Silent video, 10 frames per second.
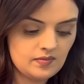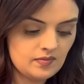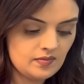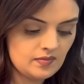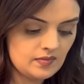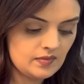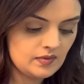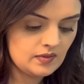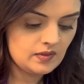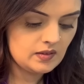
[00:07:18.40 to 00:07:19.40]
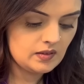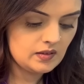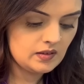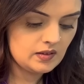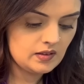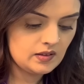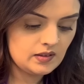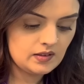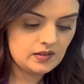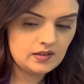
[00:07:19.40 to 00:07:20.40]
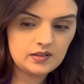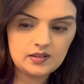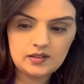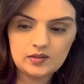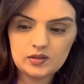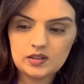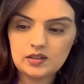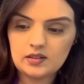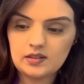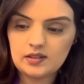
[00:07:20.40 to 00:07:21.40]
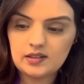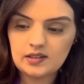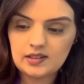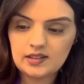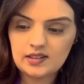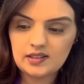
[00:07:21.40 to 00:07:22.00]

Nobody speaks.